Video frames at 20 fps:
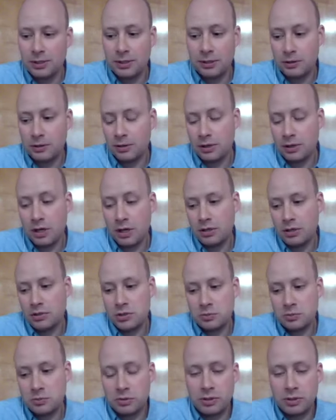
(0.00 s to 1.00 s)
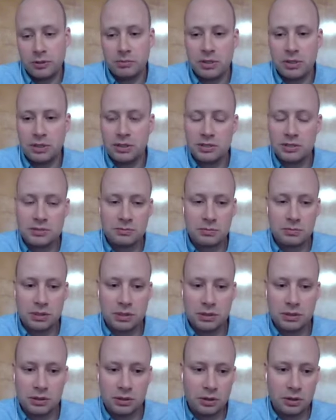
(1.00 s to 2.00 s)
and they're knowledgeable. I mean, it doesn't mean
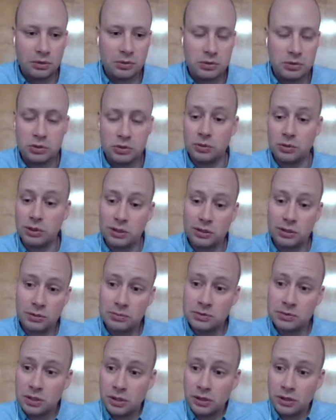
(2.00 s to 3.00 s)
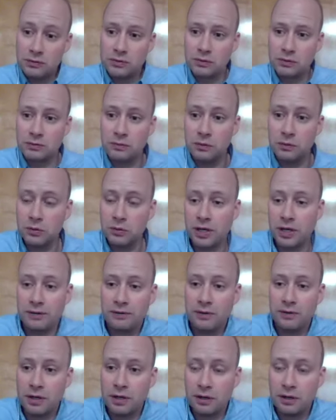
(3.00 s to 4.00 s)
that they're always doing it themselves. A few
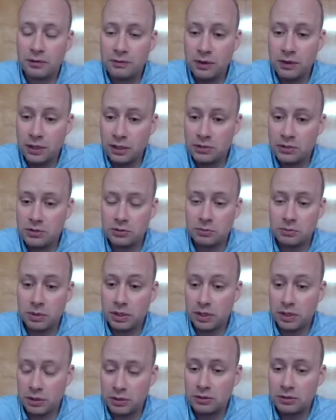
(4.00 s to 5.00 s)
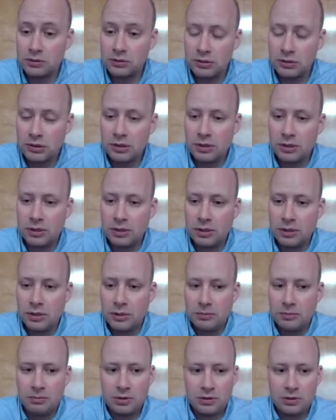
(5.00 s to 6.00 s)
have hired financial planners,
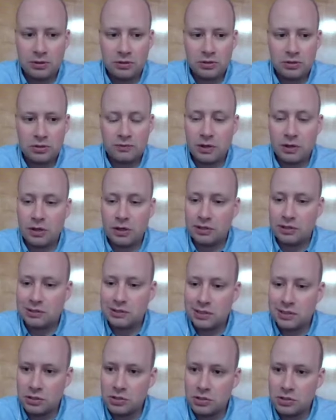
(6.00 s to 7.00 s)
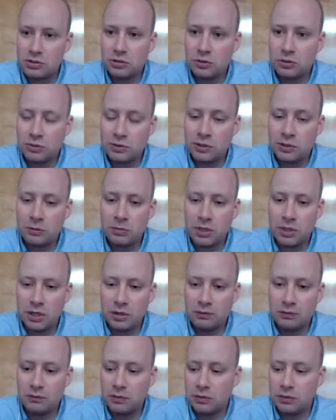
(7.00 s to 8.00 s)
but they're just very intentional with their
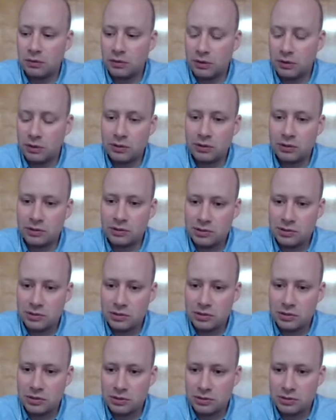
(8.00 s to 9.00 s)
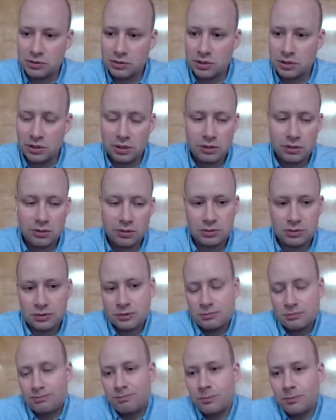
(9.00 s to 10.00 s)
behavior and their decisions, and they don't
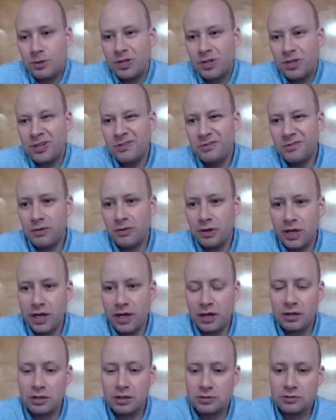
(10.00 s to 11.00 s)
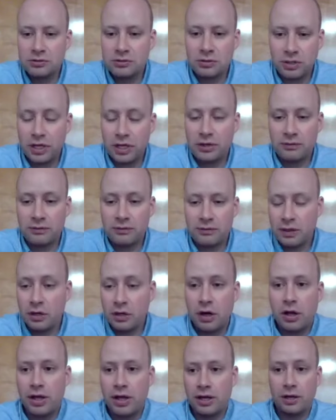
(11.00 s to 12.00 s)
just live a lackluster life in
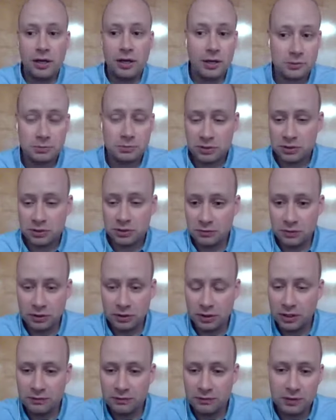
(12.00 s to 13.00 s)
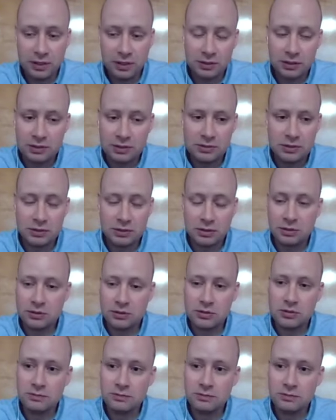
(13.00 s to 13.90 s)
all aspects of their life, not necessarily